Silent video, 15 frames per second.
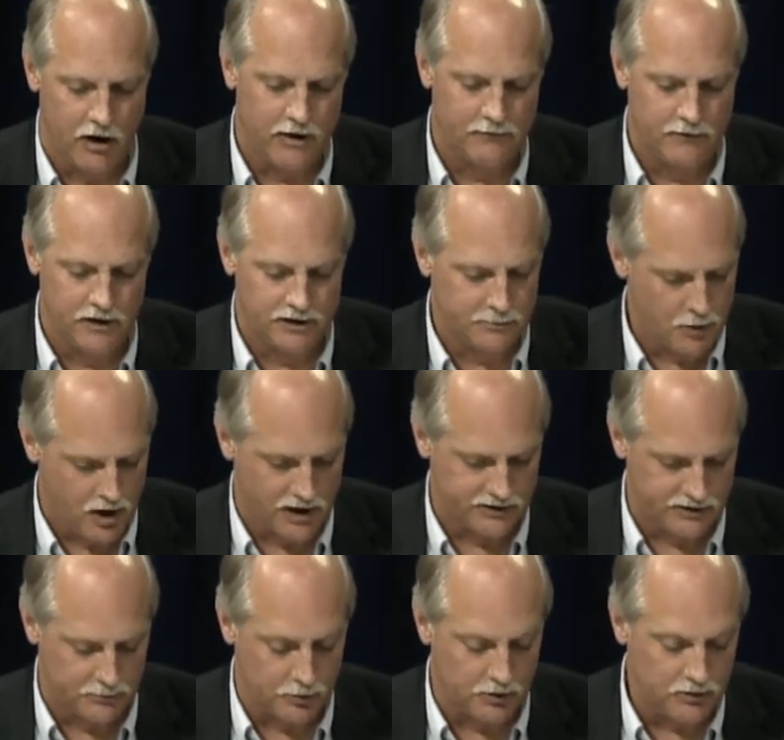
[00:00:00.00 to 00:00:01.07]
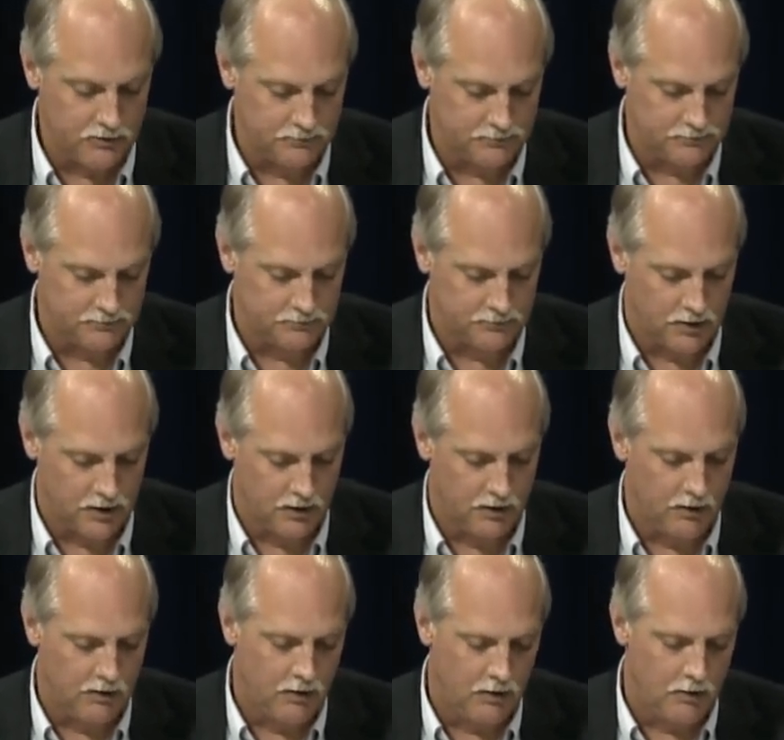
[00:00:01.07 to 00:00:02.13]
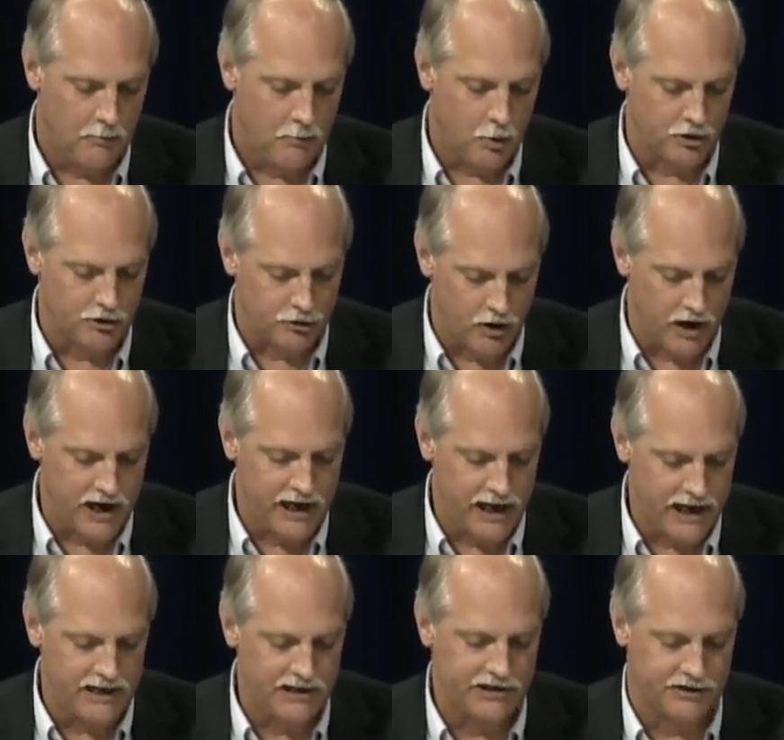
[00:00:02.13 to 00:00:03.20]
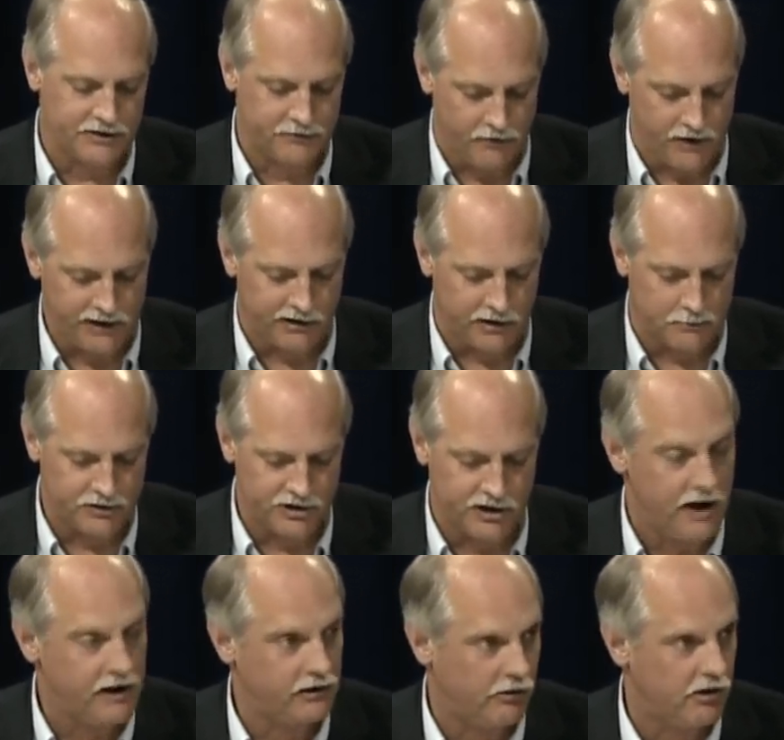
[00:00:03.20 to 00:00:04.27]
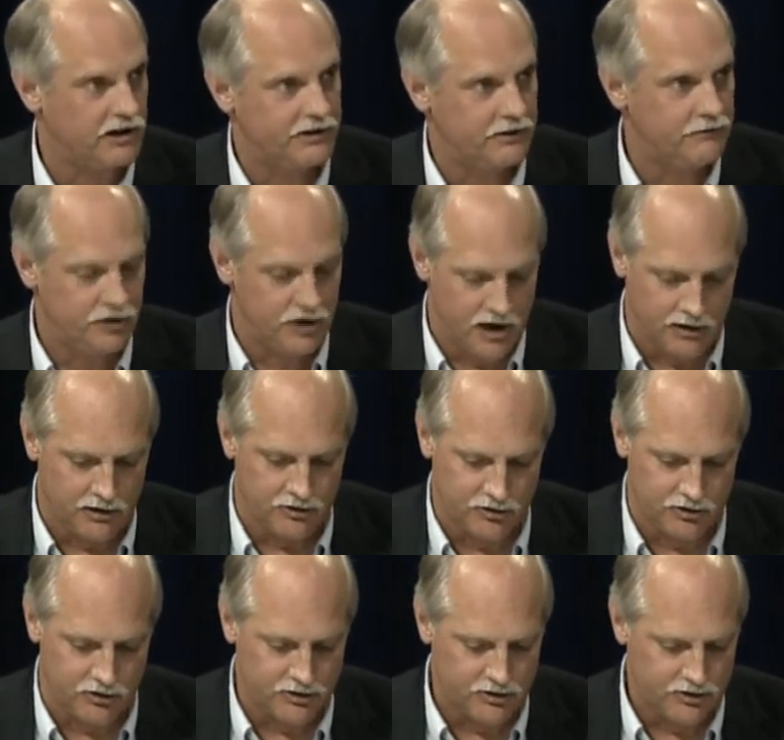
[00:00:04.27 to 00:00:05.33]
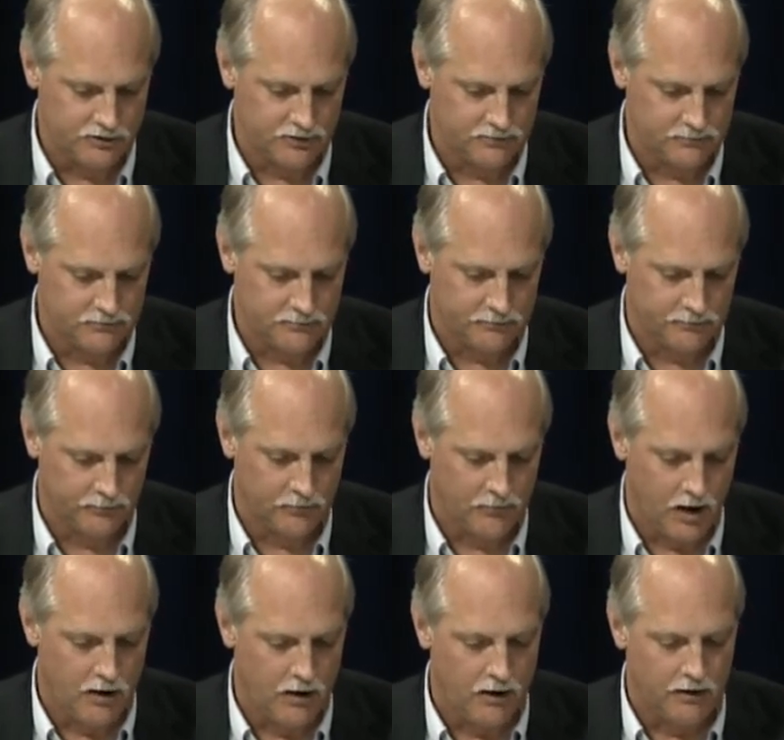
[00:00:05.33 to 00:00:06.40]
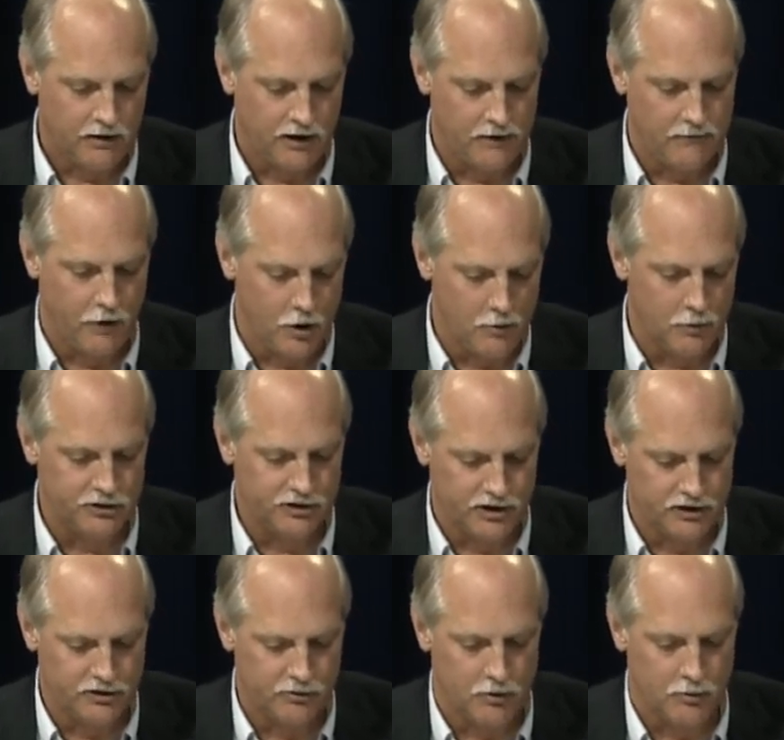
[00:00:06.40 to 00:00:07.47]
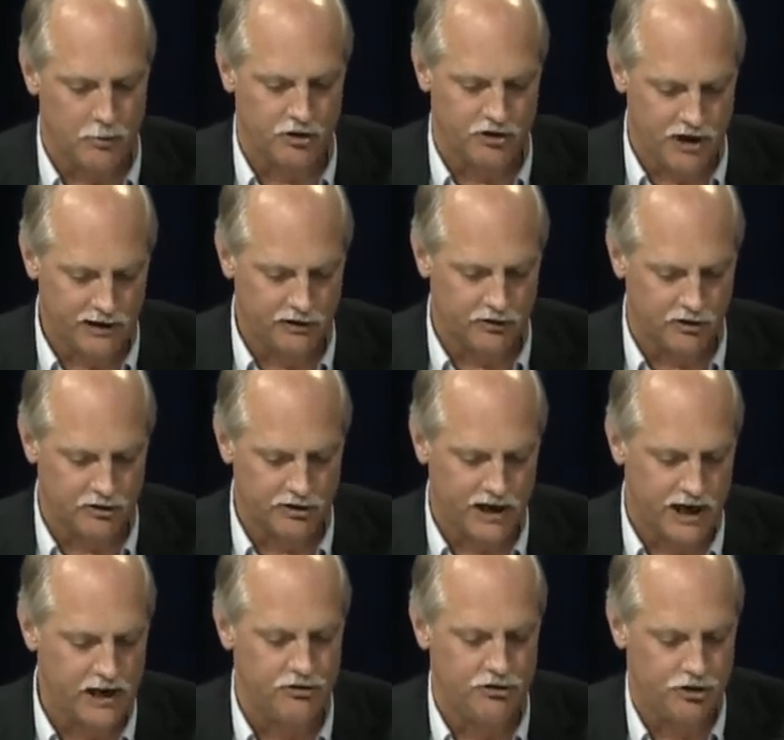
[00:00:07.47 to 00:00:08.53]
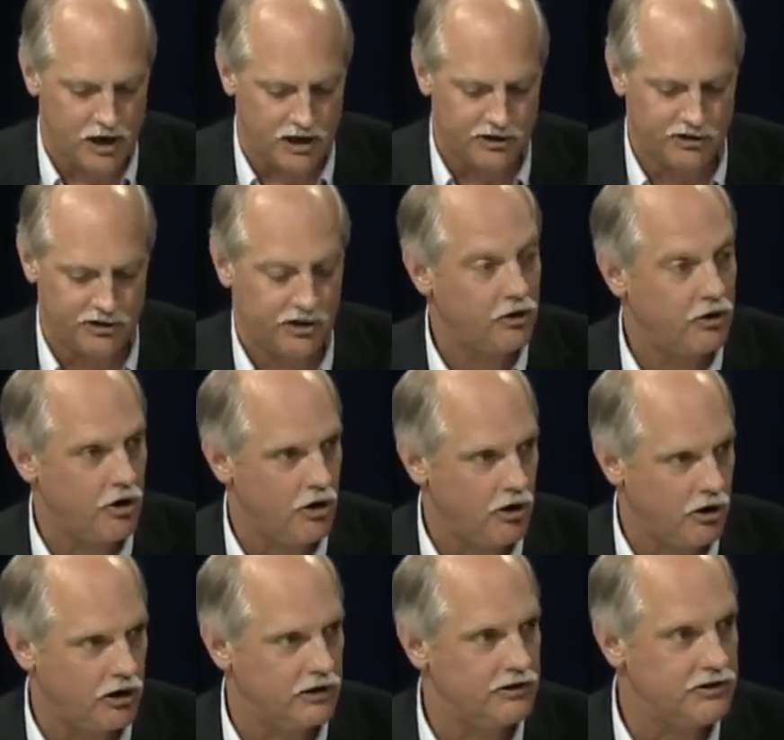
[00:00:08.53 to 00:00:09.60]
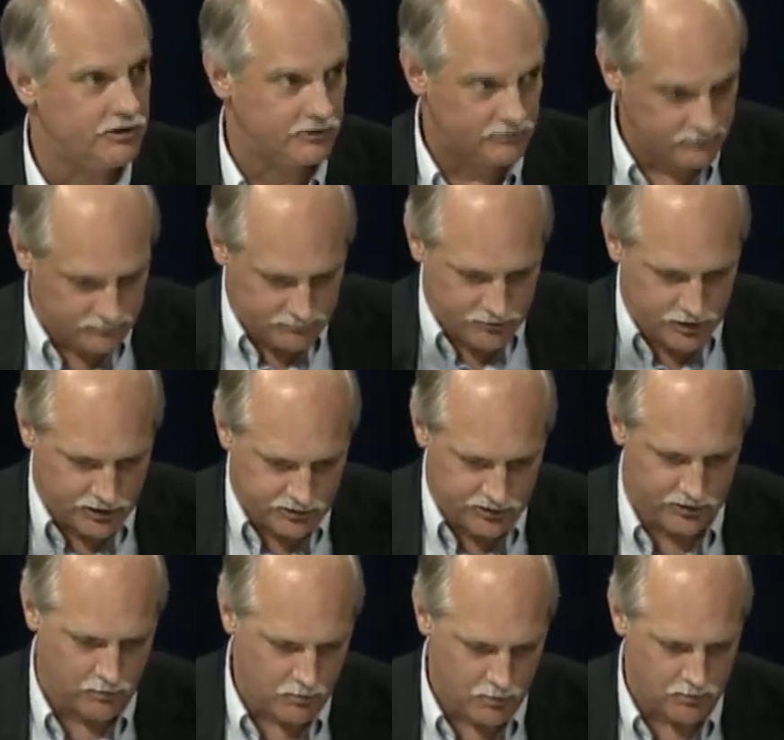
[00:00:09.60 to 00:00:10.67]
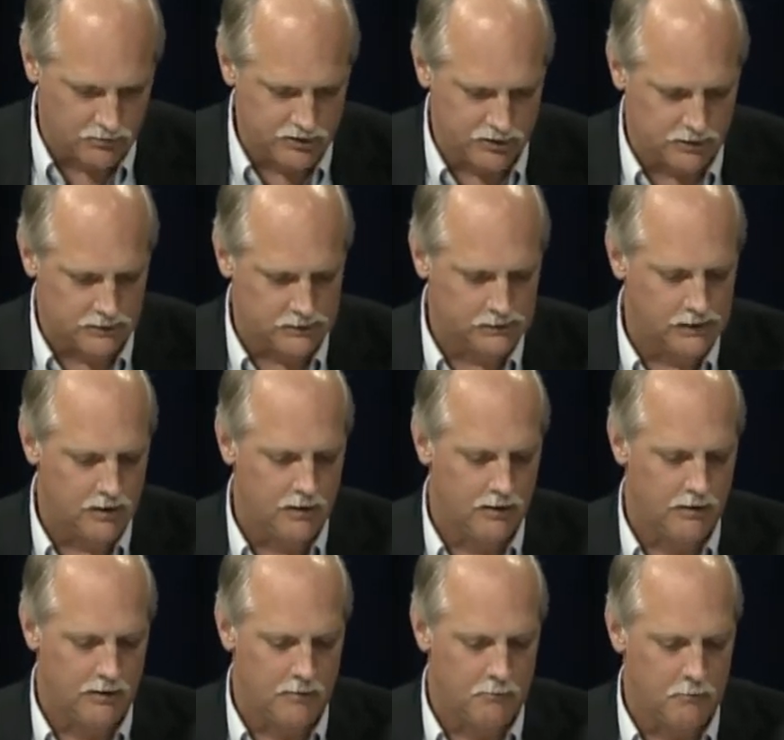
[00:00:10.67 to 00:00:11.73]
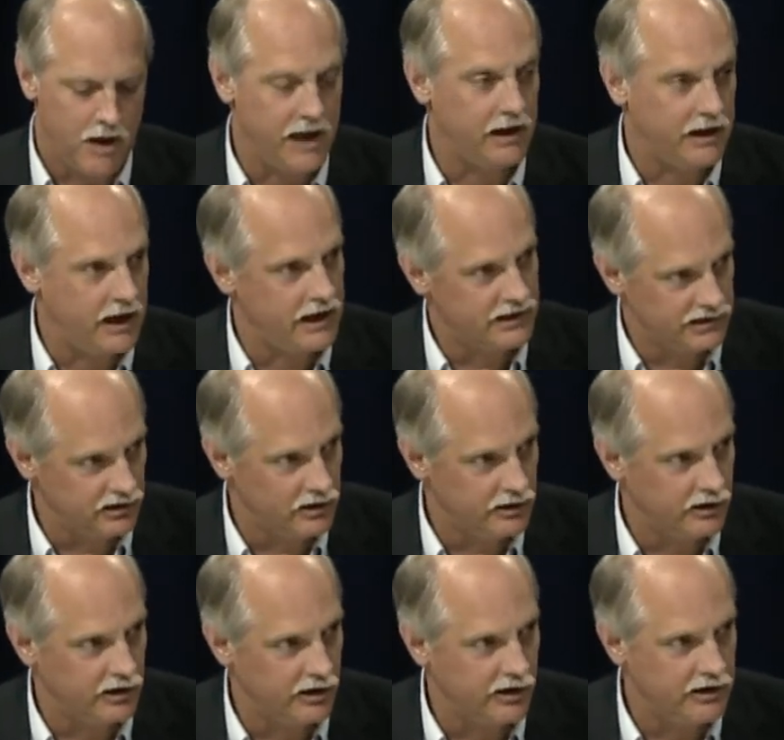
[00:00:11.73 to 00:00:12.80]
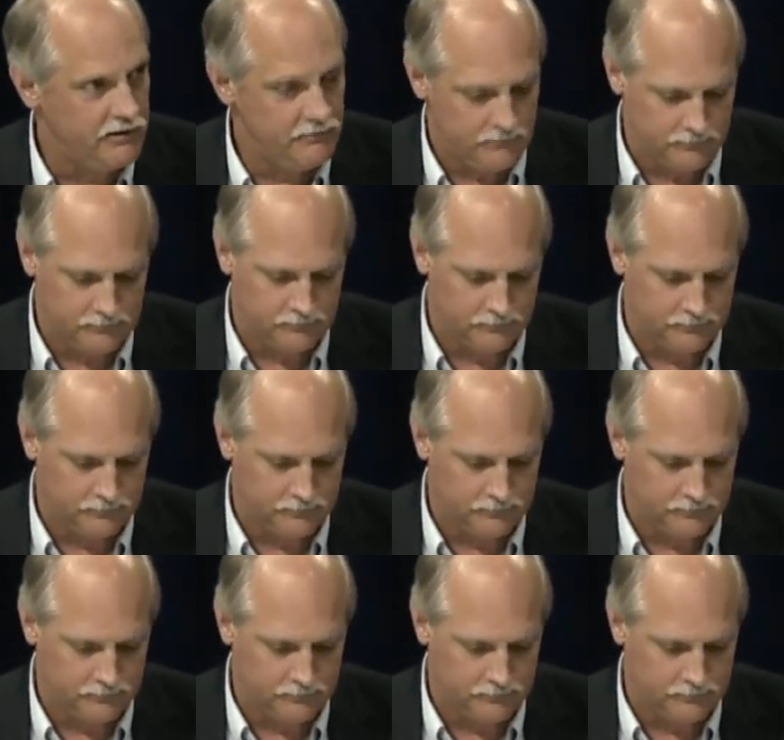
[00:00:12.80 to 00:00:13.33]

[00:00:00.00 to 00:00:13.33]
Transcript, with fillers: and often as possible portray gays as victims, not aggressive challengers, give homosexual protectors a just cause, just in quotes, make gays look good,